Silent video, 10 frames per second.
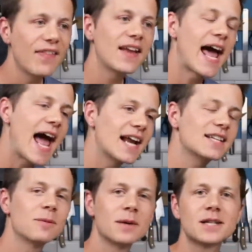and then
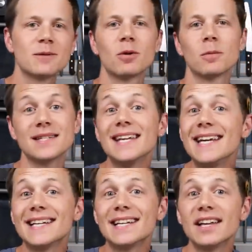add the bits and bobs
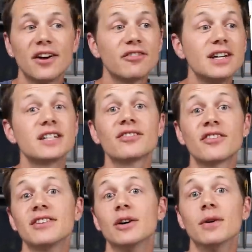needed for it to
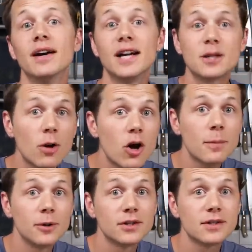fulfill its
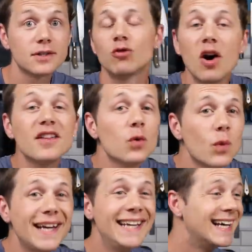purpose. Grind the
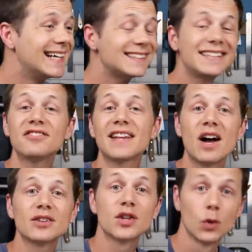wheat, sift
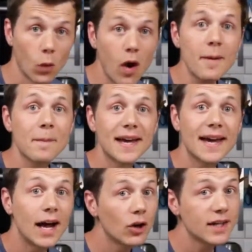out the white
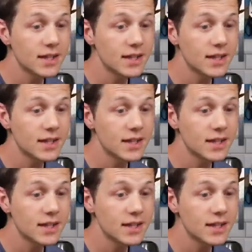bit, and on